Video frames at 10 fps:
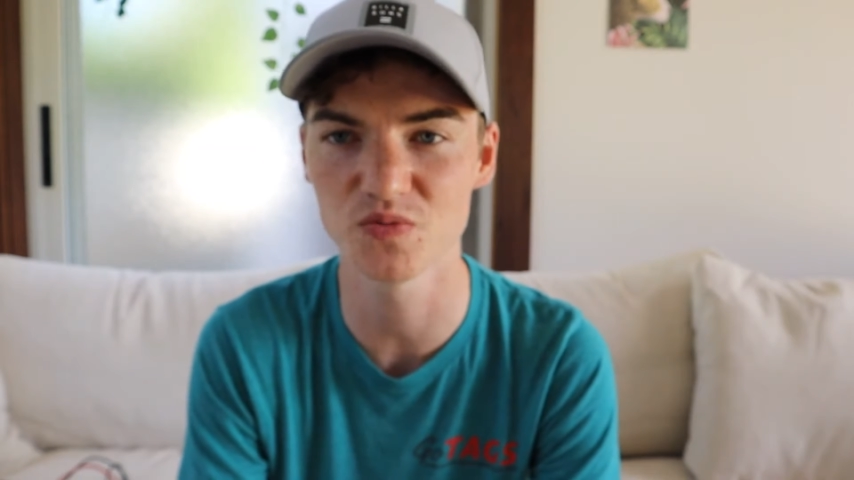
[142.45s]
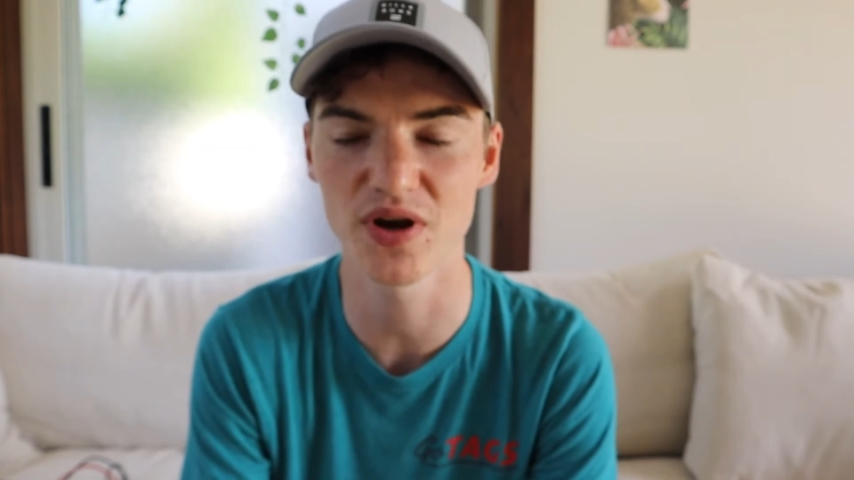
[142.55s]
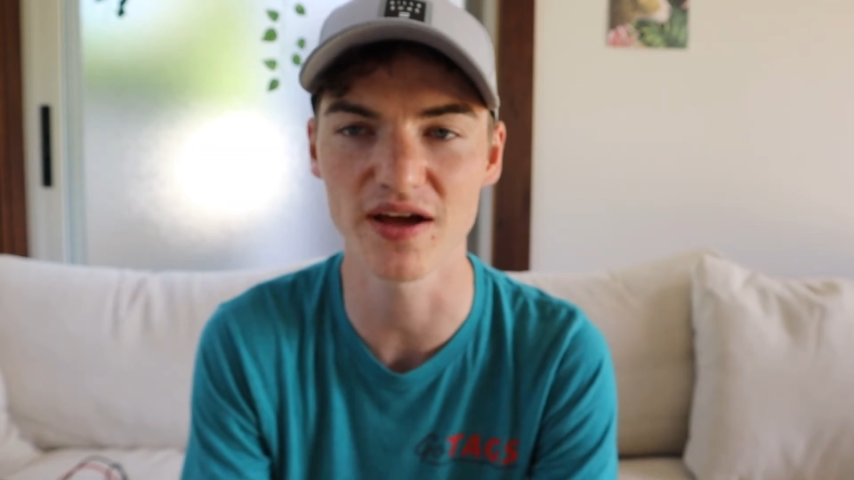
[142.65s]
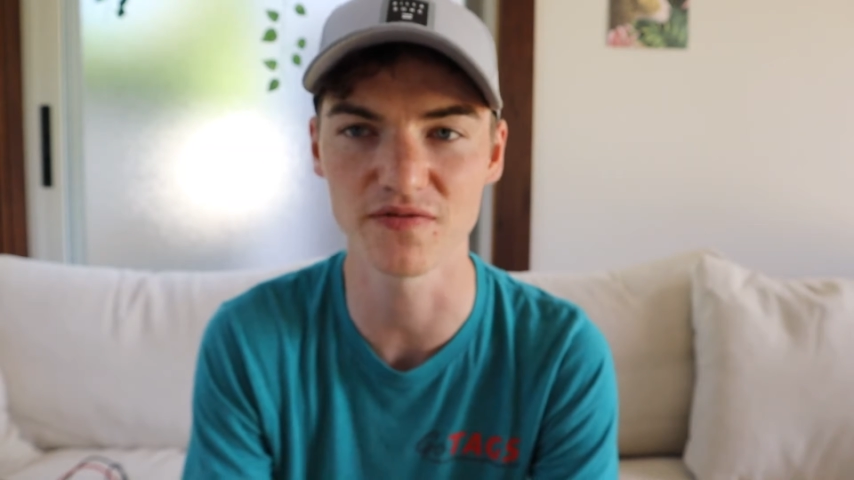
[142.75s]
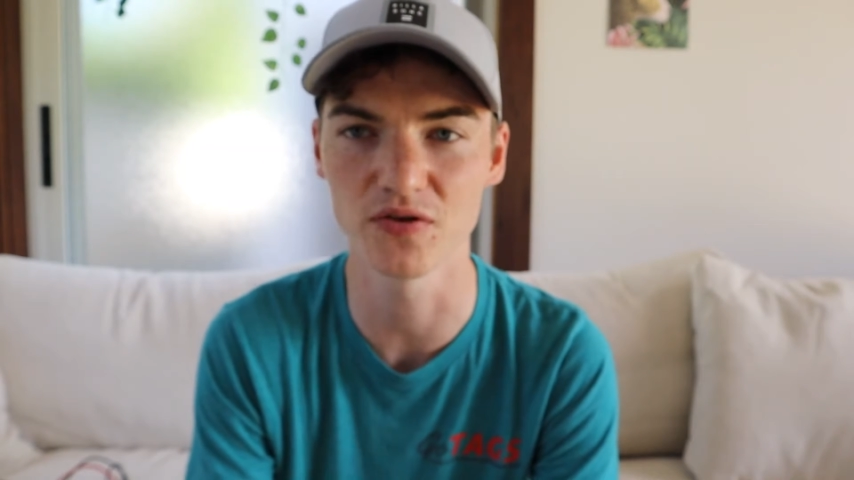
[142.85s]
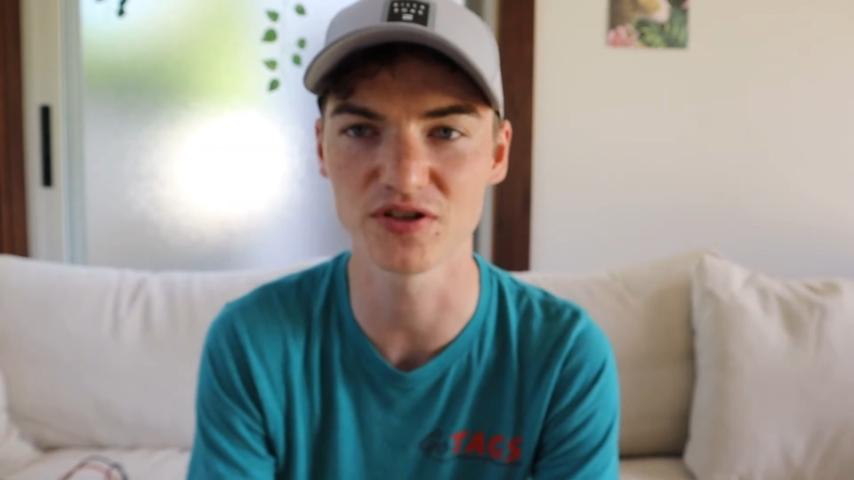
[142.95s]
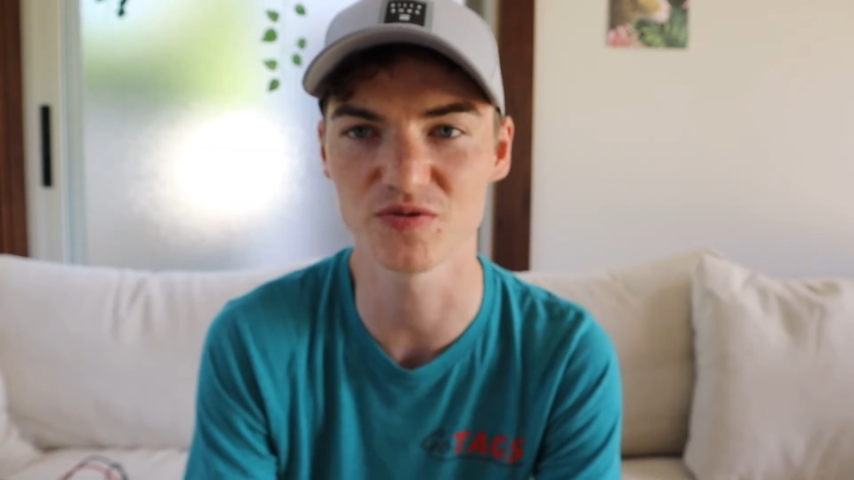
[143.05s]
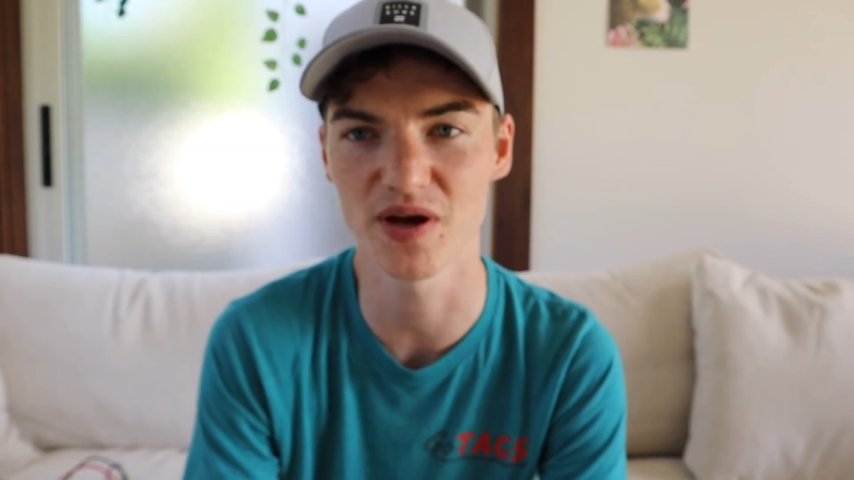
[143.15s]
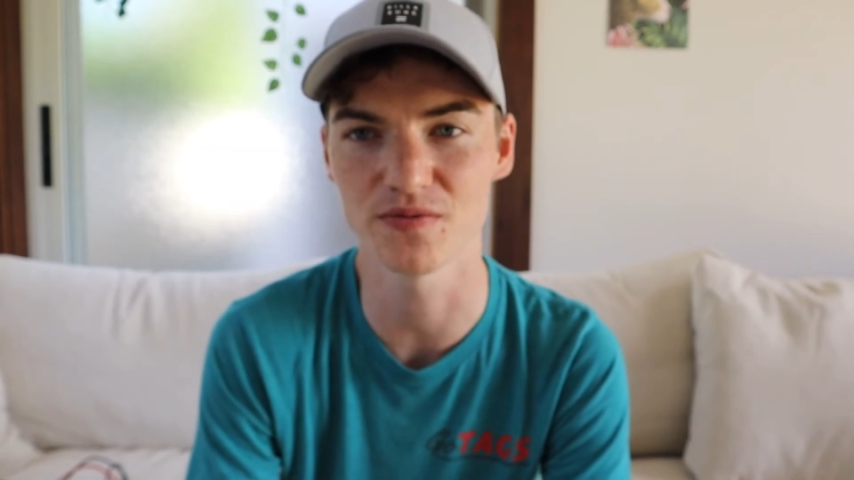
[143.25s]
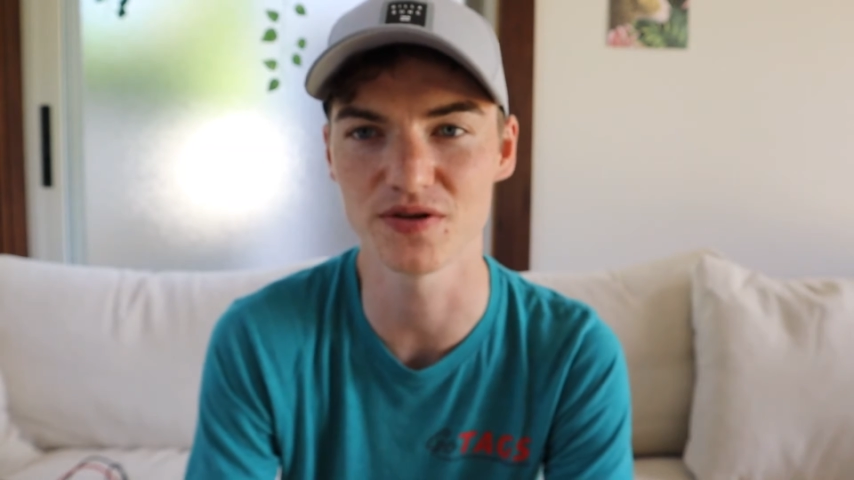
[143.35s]
but I focused
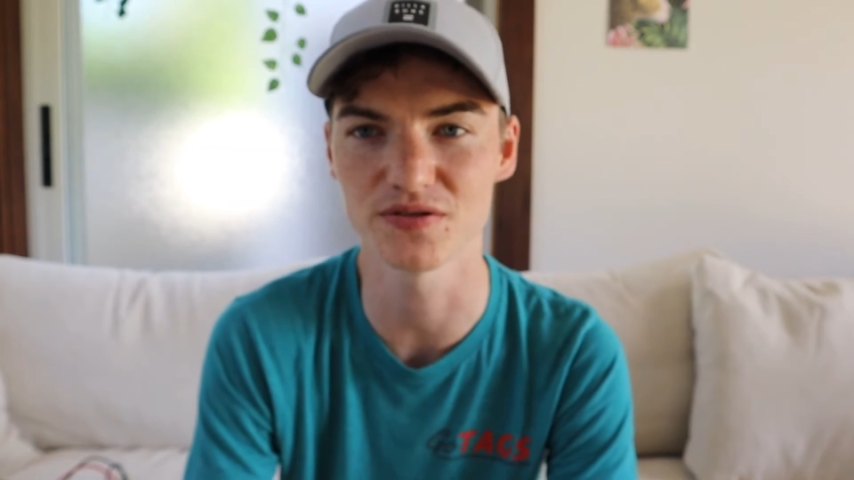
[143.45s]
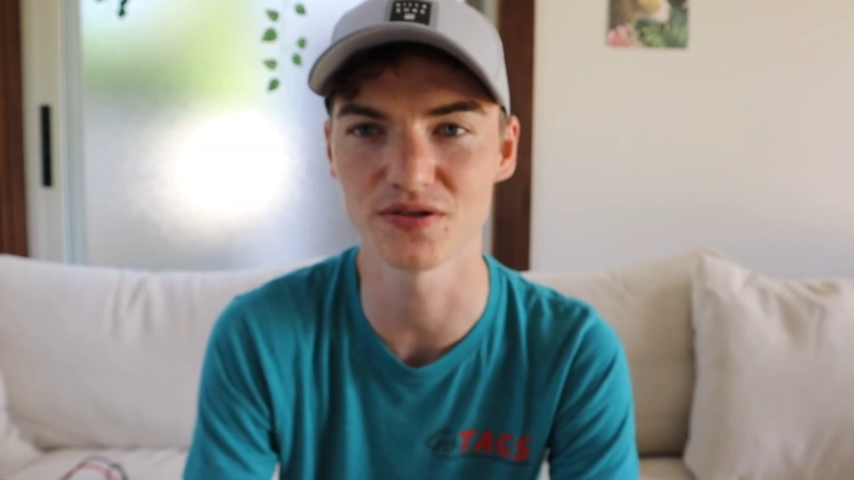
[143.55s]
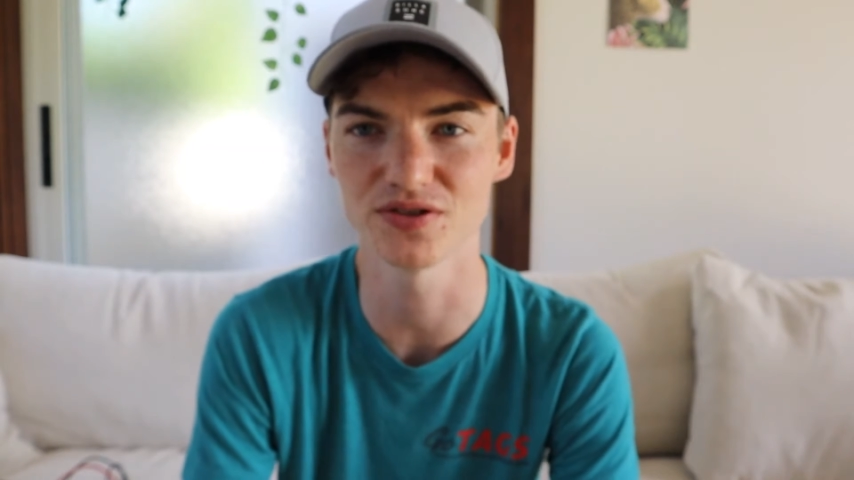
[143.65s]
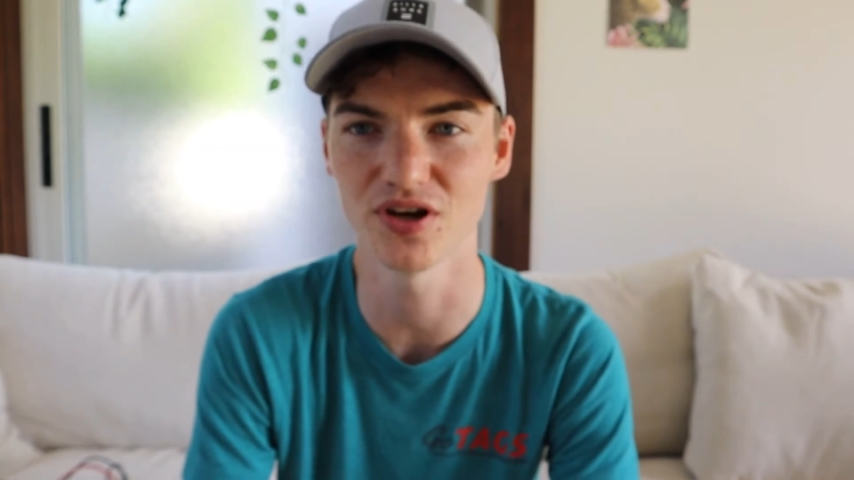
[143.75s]
my research